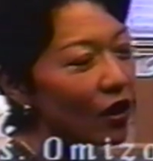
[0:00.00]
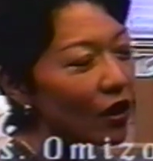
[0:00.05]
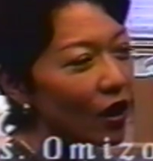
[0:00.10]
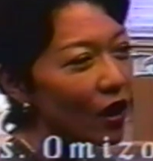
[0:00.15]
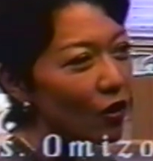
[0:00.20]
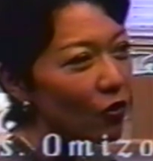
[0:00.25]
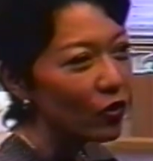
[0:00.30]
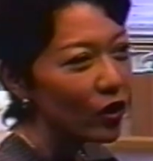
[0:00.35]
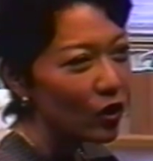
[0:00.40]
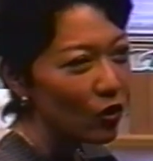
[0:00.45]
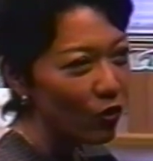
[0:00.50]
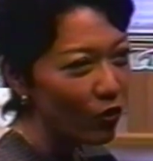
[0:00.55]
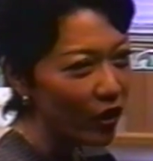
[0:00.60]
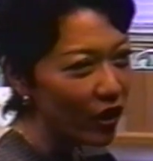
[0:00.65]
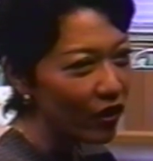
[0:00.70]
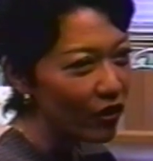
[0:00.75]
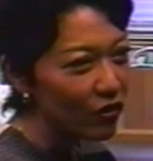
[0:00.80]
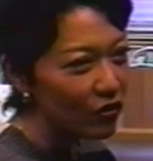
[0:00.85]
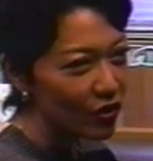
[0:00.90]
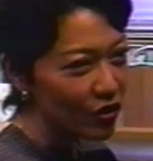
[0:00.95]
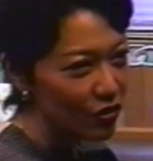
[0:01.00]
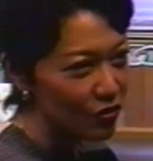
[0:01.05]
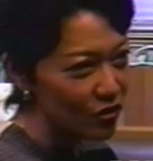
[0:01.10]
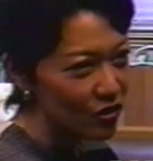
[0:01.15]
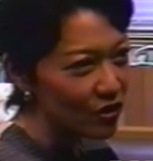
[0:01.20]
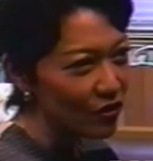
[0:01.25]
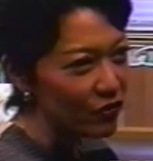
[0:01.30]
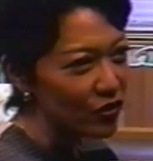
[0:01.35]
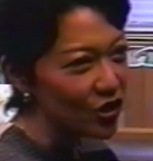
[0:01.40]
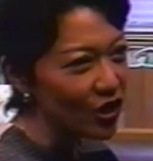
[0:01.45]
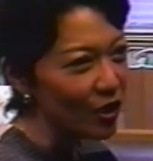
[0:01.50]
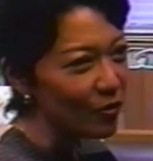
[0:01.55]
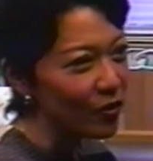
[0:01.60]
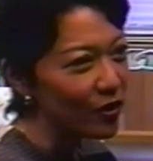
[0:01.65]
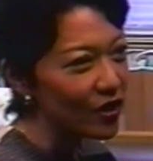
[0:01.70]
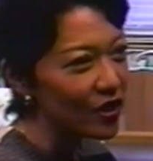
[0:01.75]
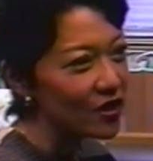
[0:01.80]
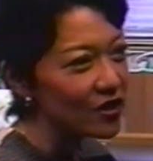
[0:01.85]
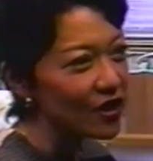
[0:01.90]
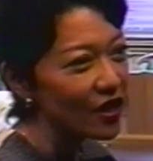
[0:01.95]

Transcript: uh, require the use of Japanese,